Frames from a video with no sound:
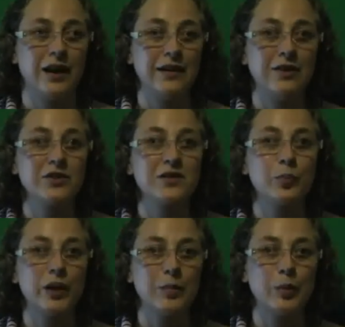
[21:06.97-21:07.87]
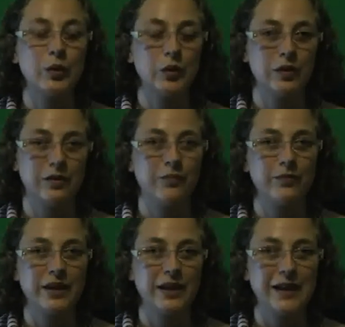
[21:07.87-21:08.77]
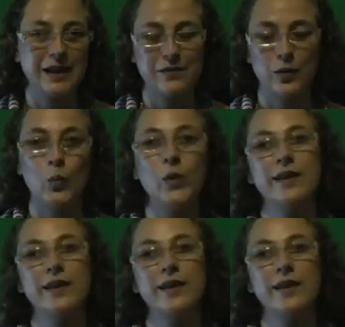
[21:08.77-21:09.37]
And lots of people, even